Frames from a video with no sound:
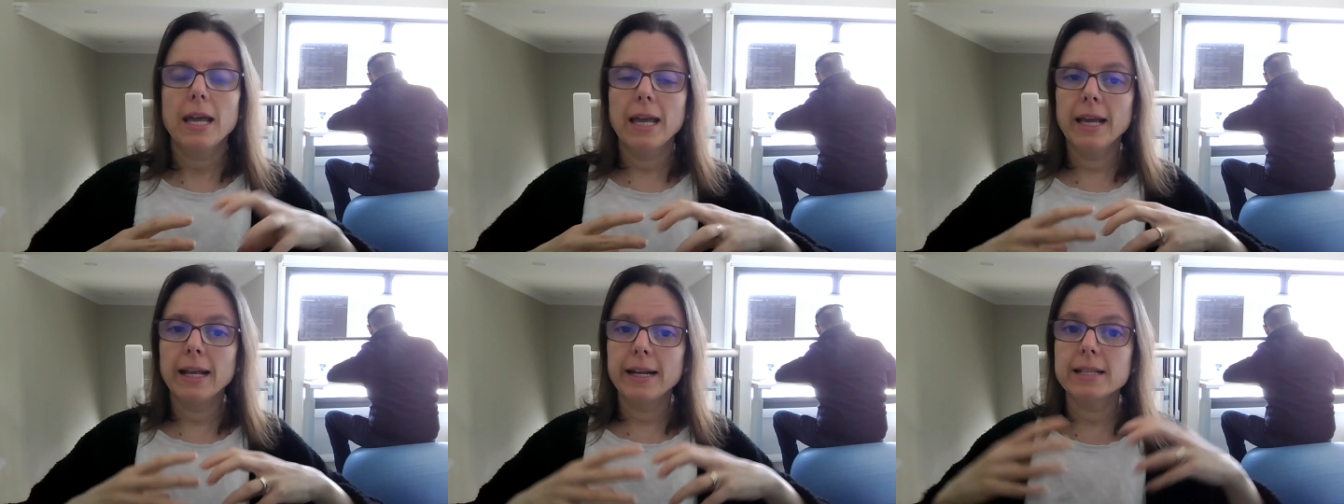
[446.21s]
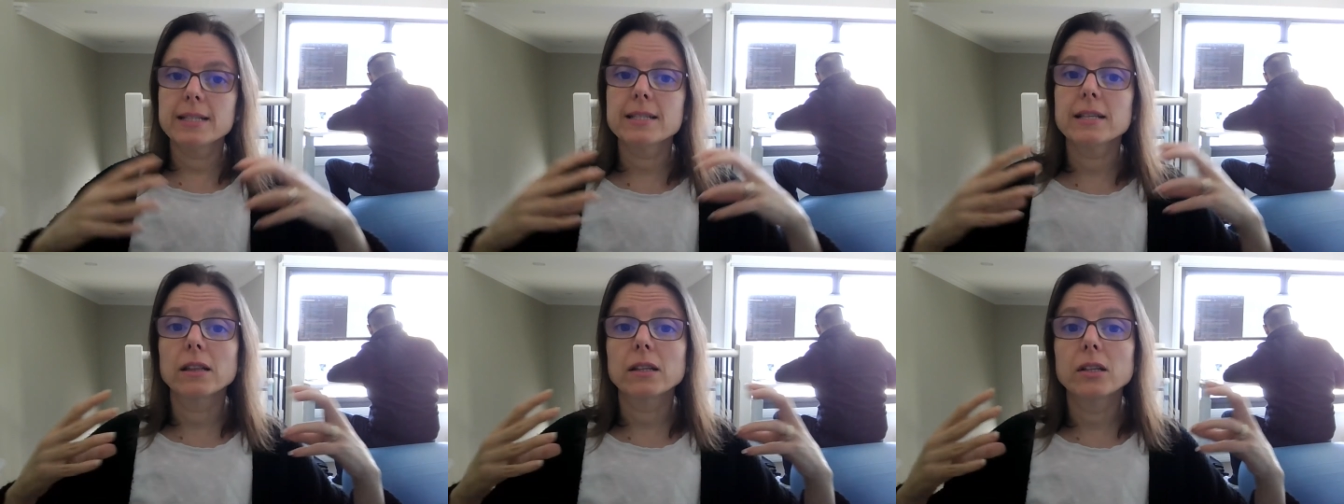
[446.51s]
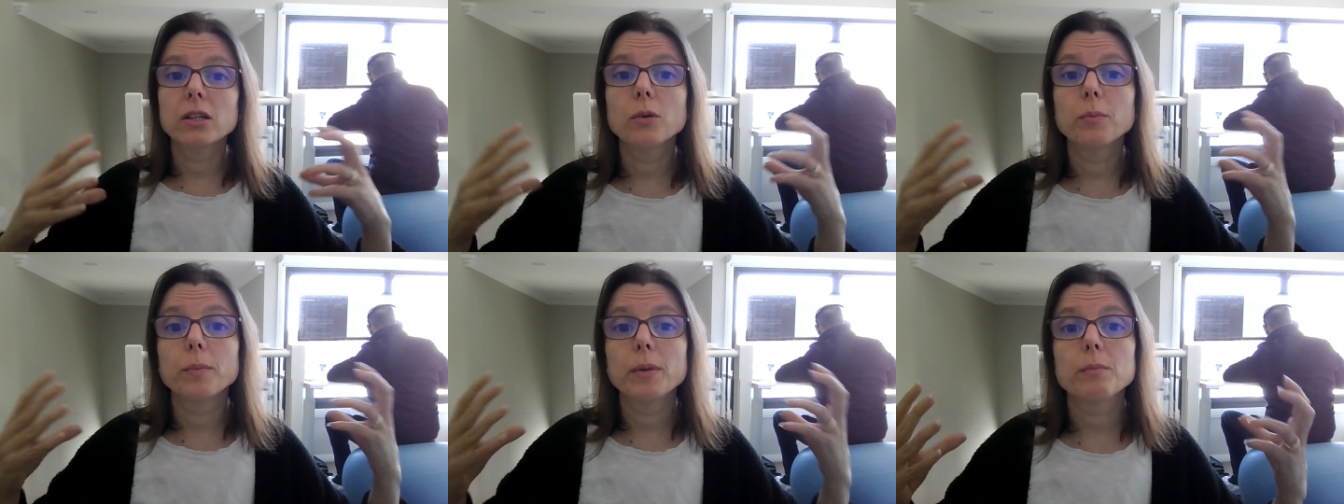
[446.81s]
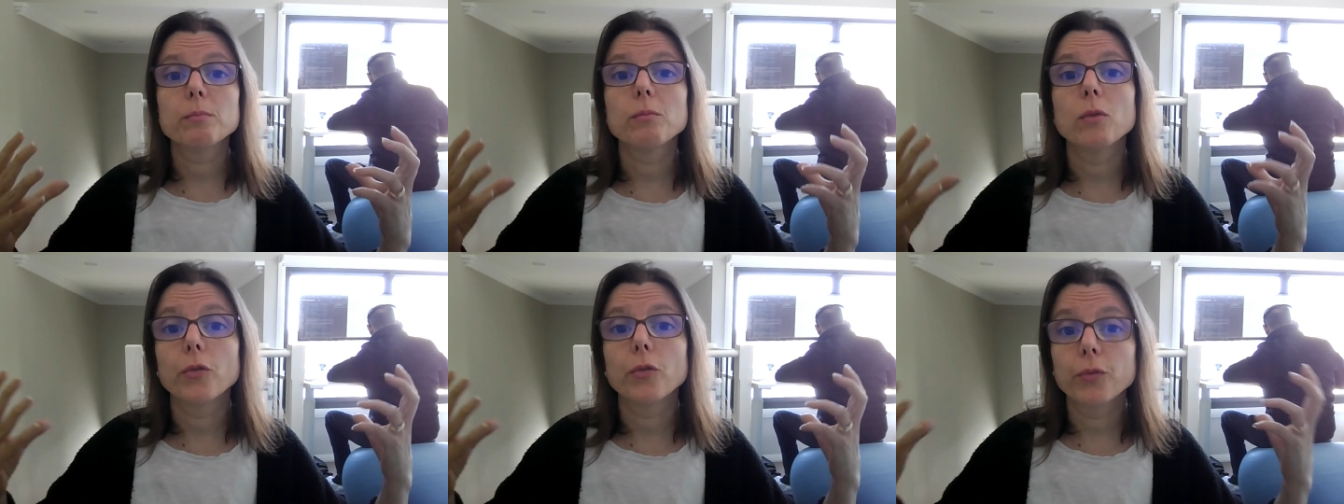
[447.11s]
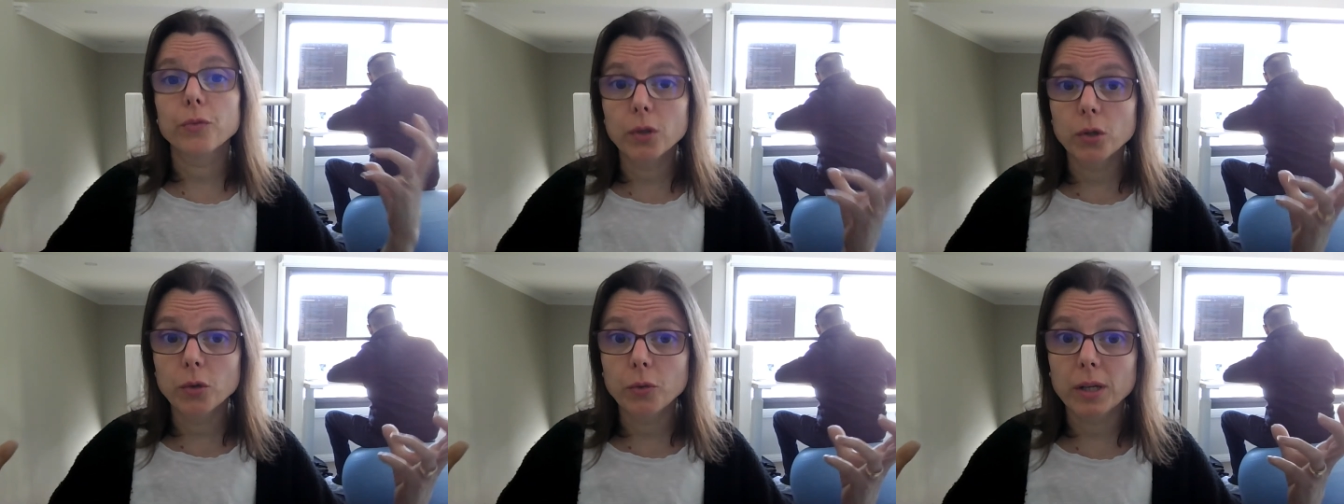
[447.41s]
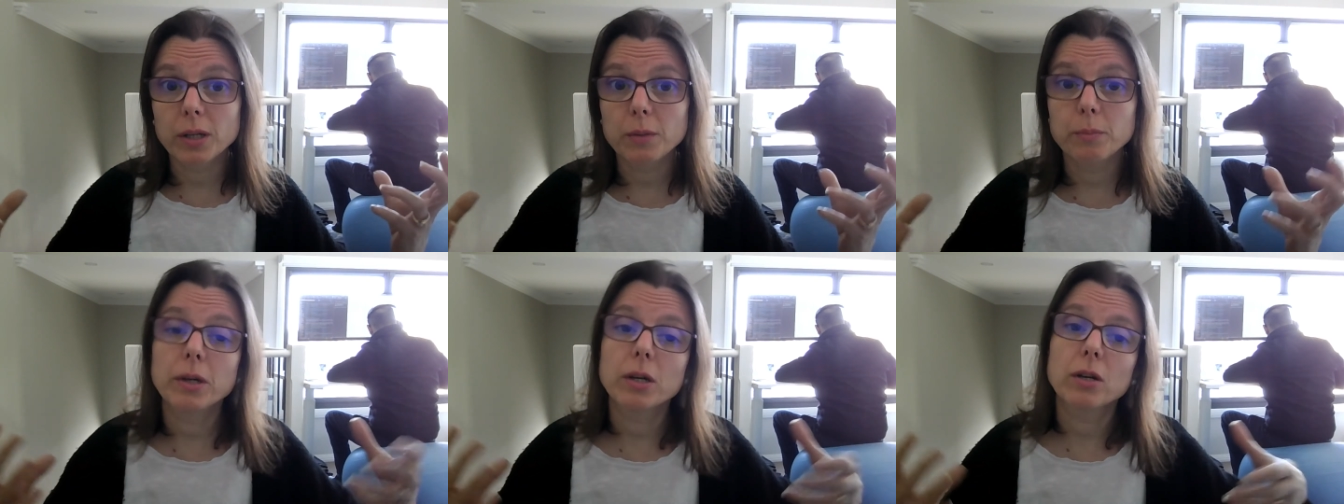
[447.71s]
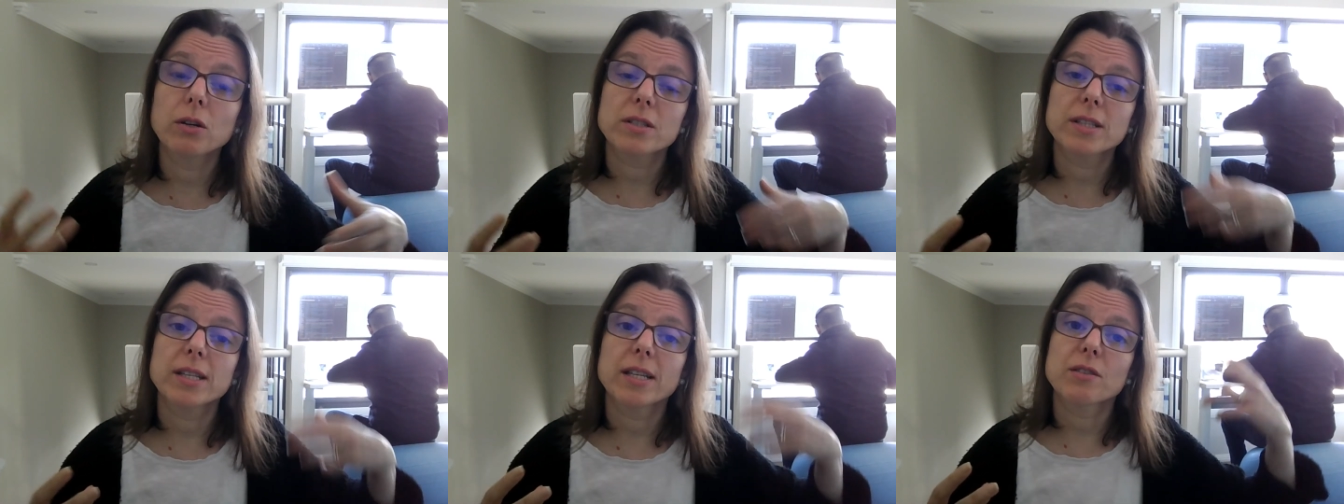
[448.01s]
it is a little bit more fluid,
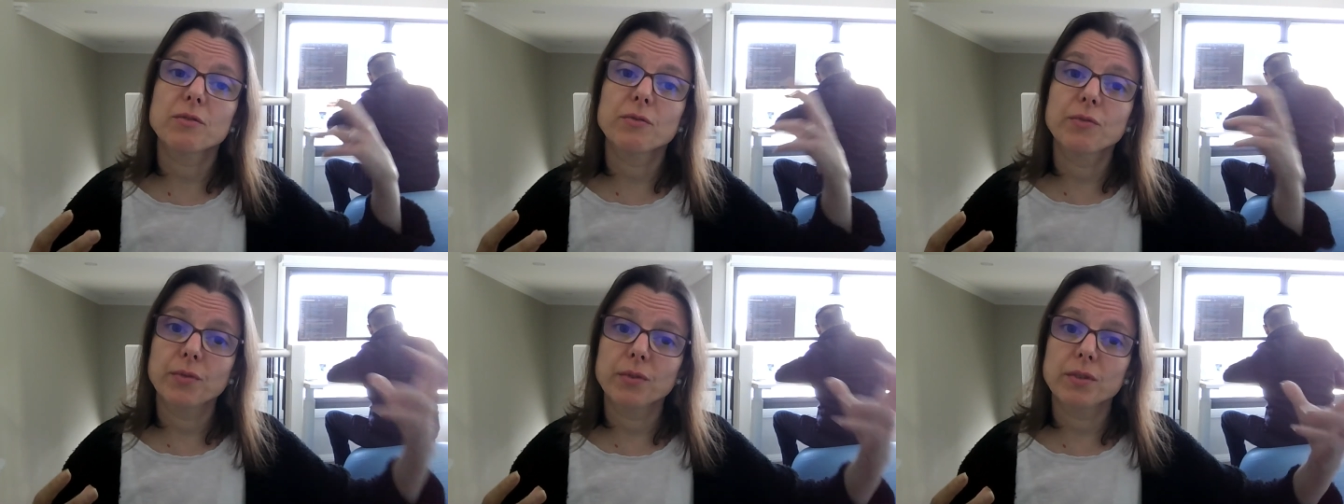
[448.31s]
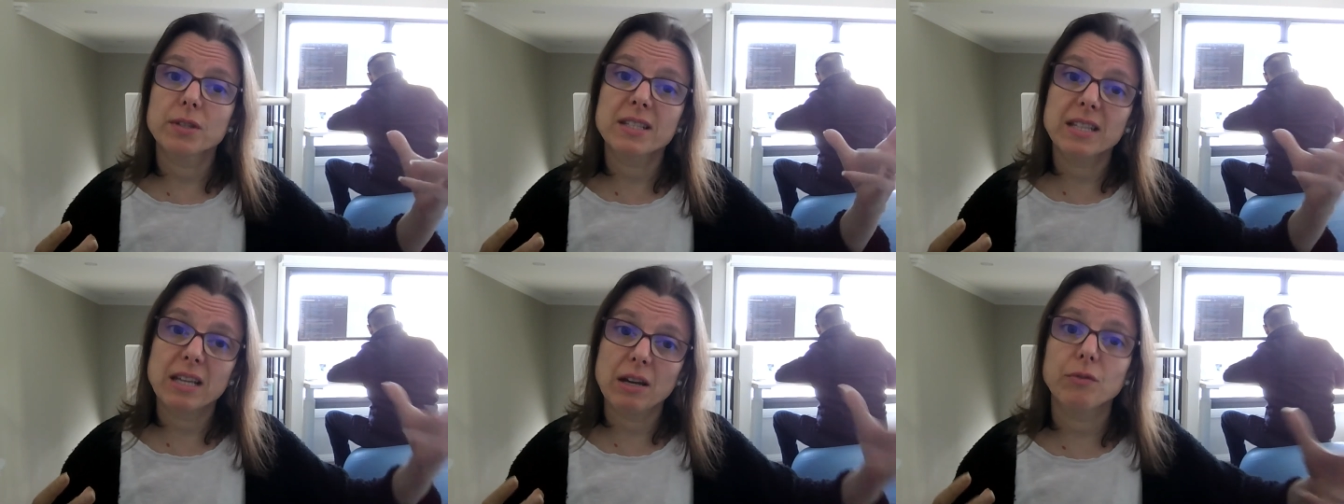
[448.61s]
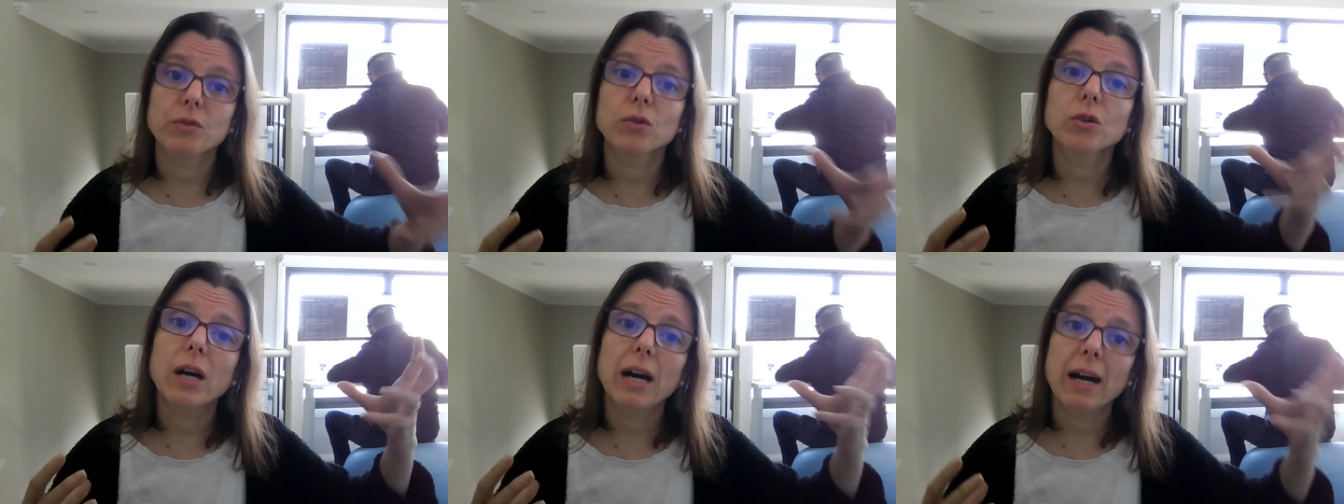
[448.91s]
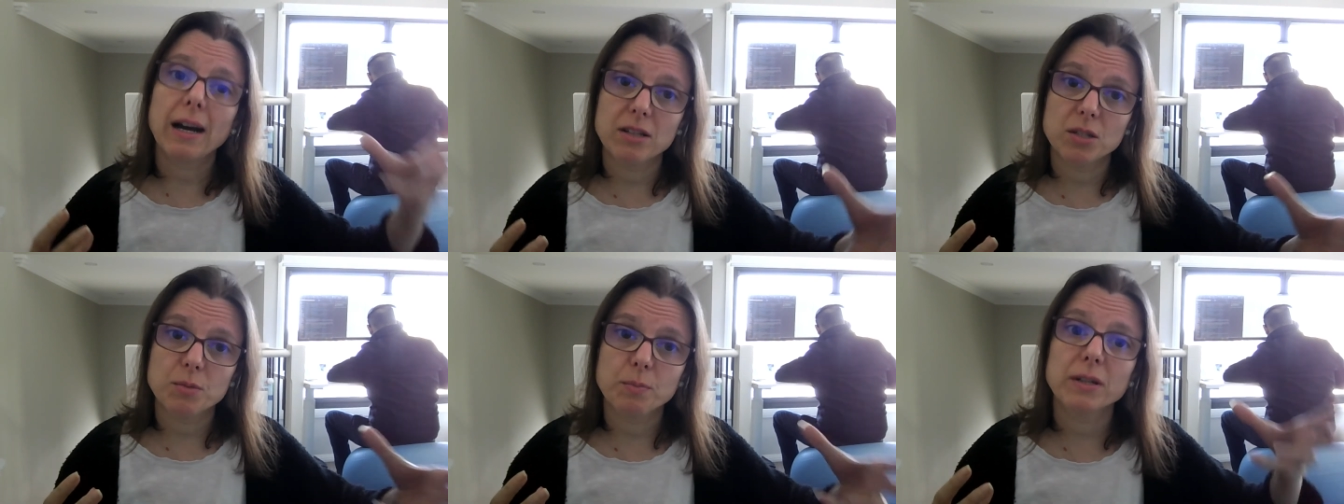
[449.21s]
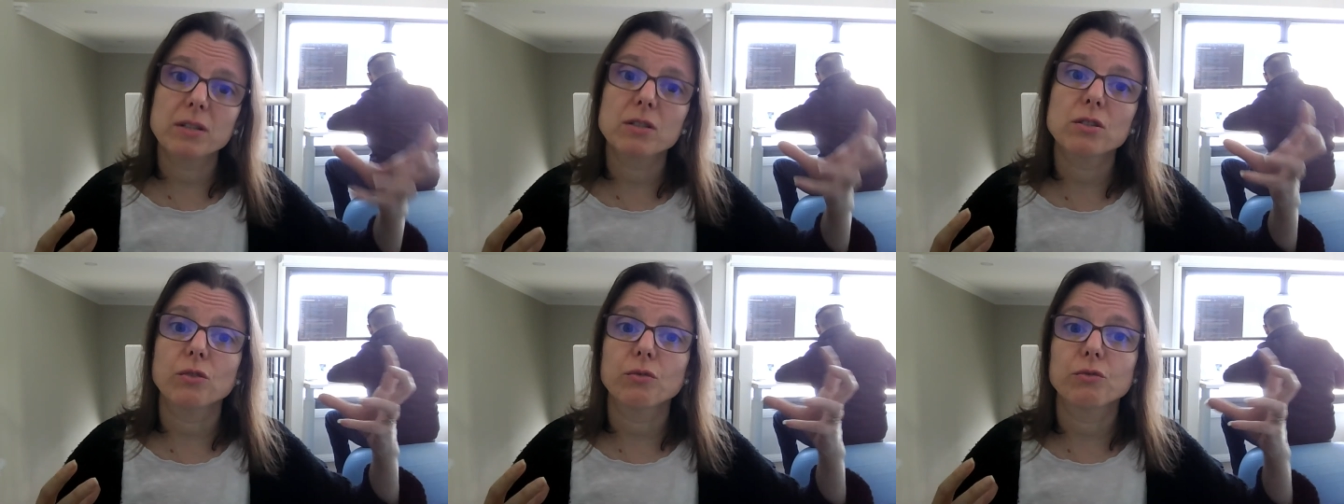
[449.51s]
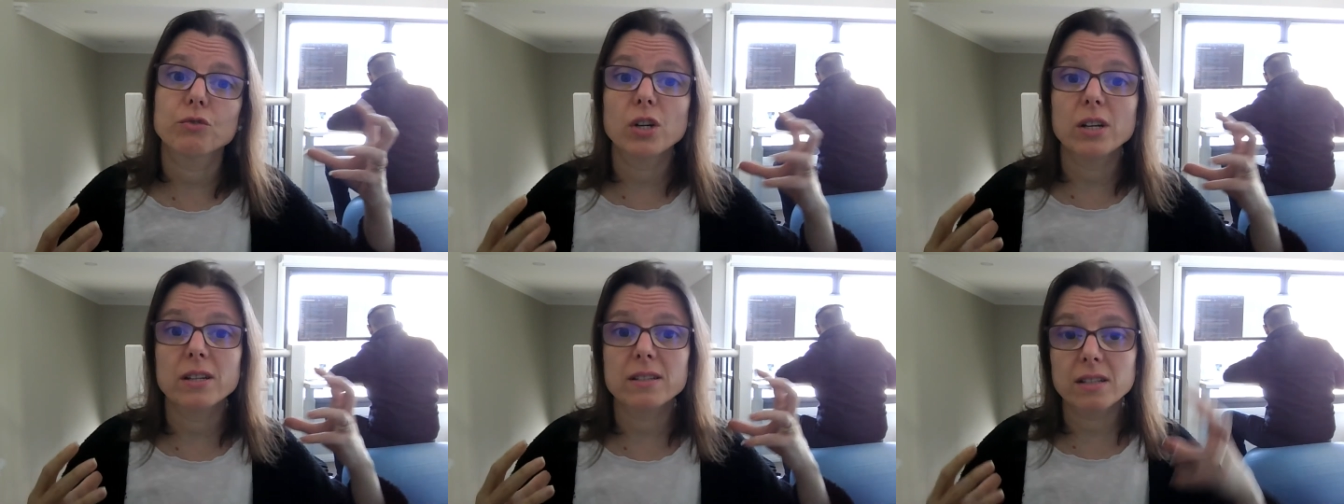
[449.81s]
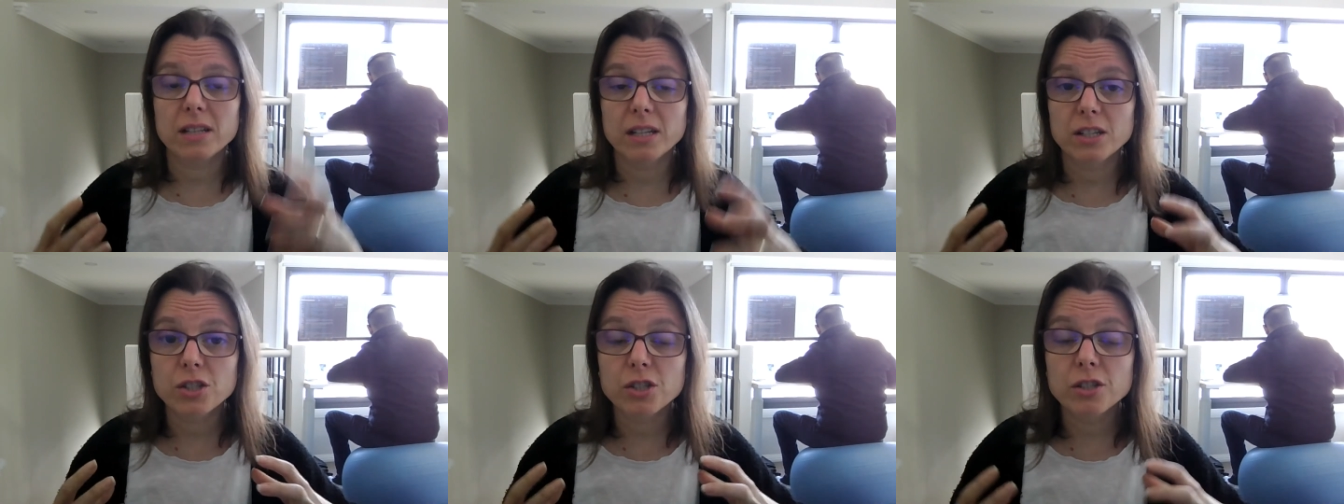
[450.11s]
because there's several aspects of
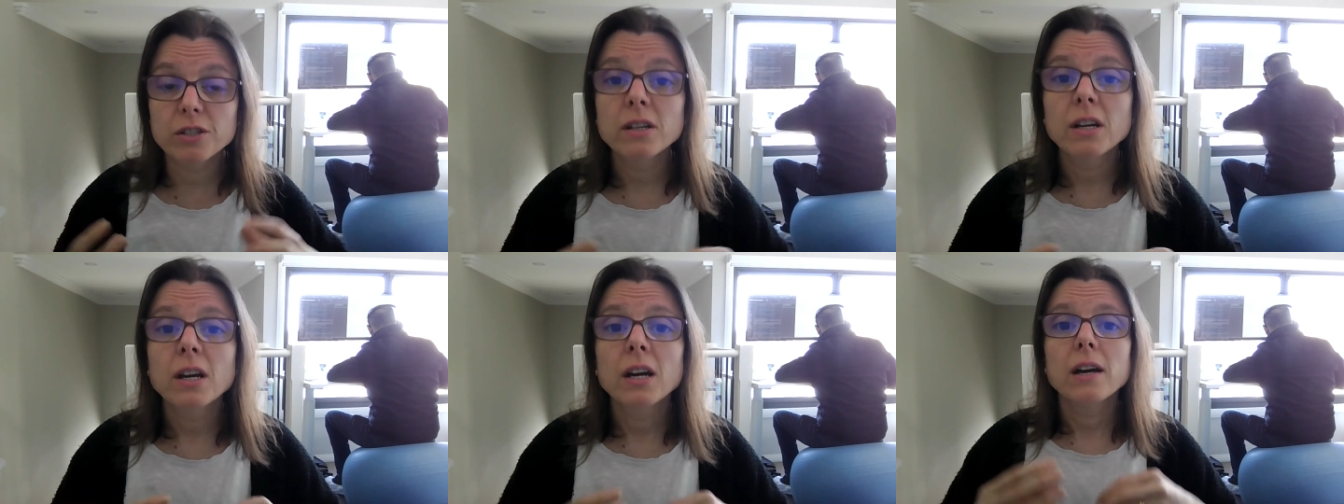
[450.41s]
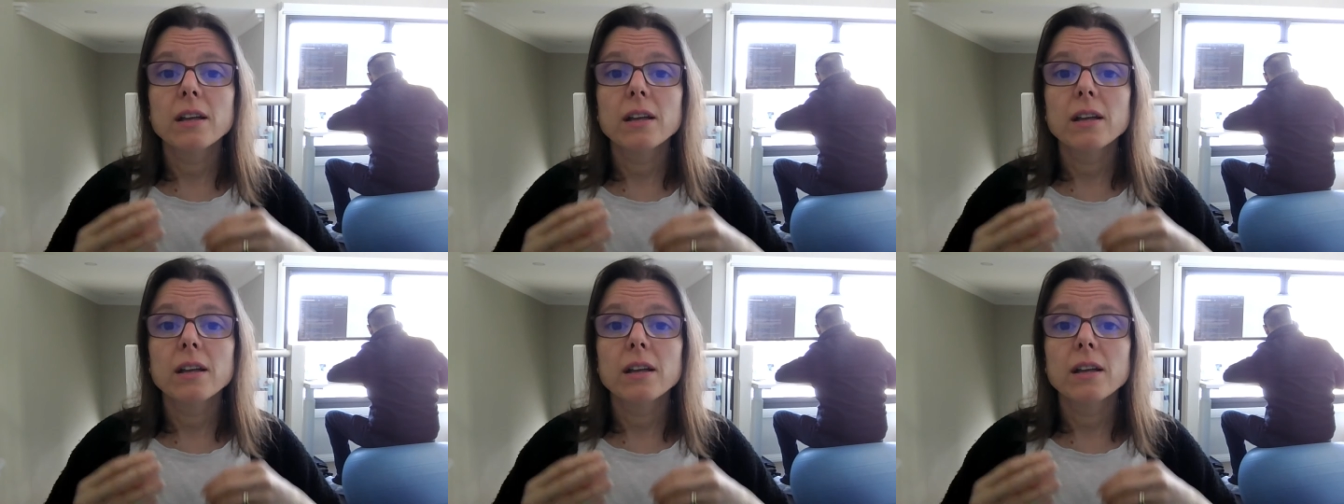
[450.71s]
translation